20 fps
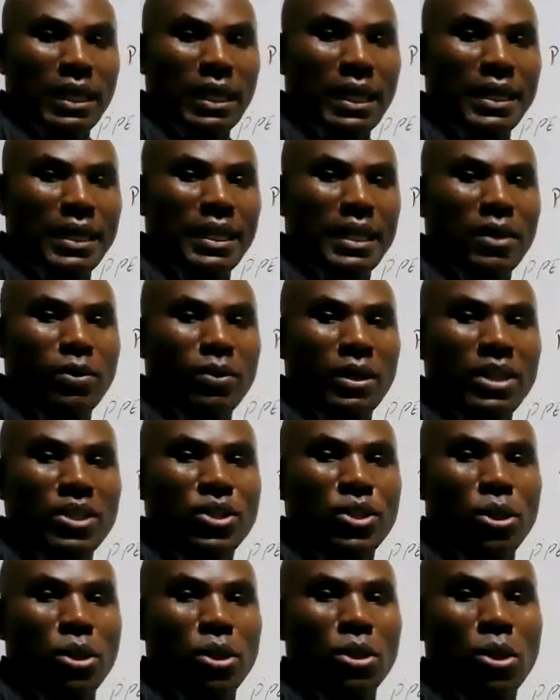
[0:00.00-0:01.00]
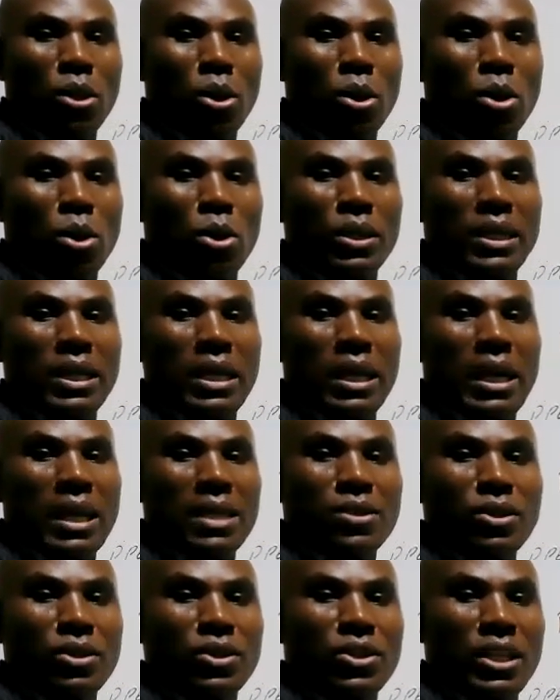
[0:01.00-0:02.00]
Any question on
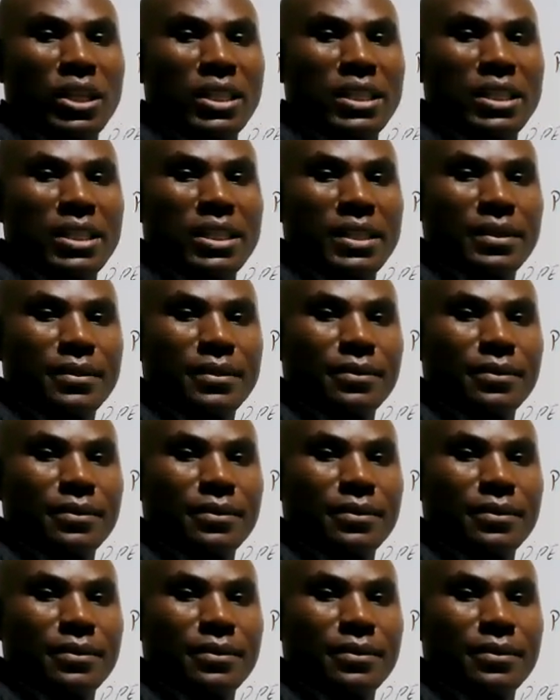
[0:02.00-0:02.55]
associate?